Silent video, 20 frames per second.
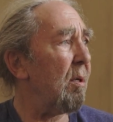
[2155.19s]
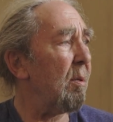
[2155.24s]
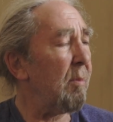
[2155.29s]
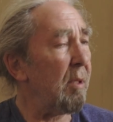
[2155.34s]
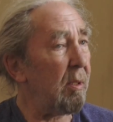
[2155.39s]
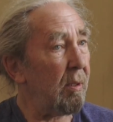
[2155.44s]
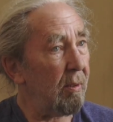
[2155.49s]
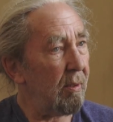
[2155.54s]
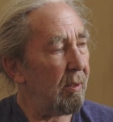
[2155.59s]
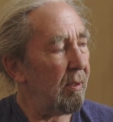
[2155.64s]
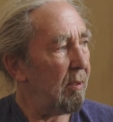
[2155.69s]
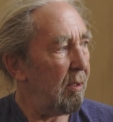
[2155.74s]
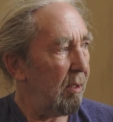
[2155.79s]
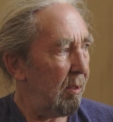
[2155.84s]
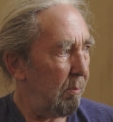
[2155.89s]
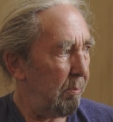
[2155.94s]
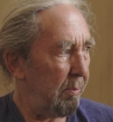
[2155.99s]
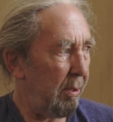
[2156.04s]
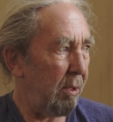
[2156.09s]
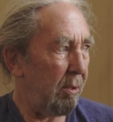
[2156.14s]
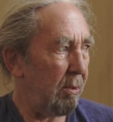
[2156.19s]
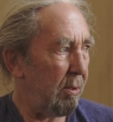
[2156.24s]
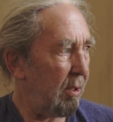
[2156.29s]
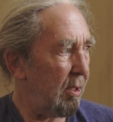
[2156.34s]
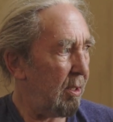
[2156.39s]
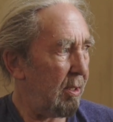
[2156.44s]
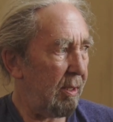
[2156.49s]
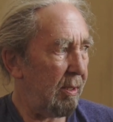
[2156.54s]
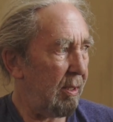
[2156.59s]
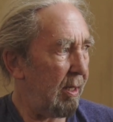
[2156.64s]
I mean,
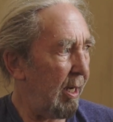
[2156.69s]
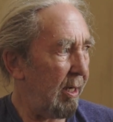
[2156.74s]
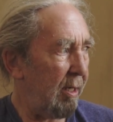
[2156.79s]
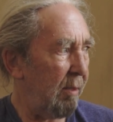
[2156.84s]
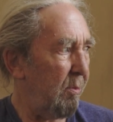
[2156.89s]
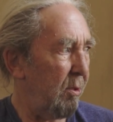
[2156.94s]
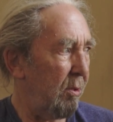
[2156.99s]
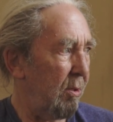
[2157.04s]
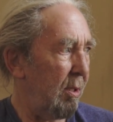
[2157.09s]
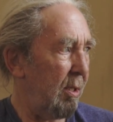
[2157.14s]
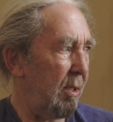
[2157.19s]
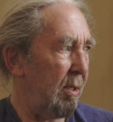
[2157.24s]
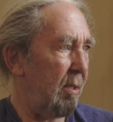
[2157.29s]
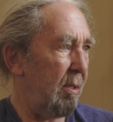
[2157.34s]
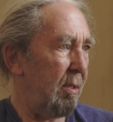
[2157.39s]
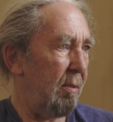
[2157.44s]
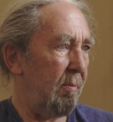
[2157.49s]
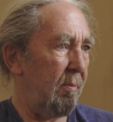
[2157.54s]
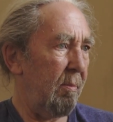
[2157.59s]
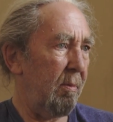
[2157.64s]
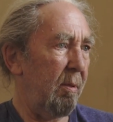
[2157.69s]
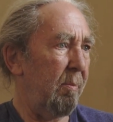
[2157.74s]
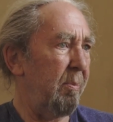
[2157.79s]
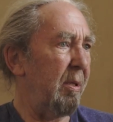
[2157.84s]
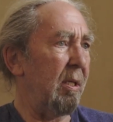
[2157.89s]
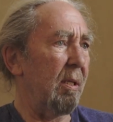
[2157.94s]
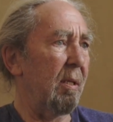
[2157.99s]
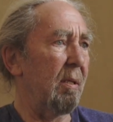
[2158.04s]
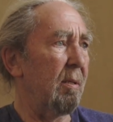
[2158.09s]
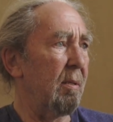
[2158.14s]
punks, Teddy Boys, the
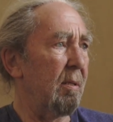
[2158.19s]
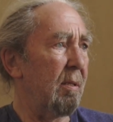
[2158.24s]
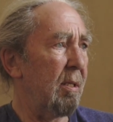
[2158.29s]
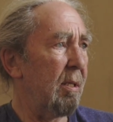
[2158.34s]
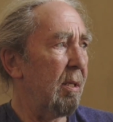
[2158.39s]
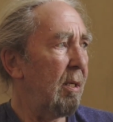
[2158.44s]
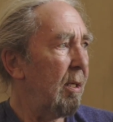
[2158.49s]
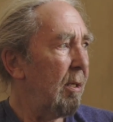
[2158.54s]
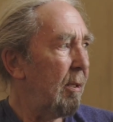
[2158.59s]
Beatles,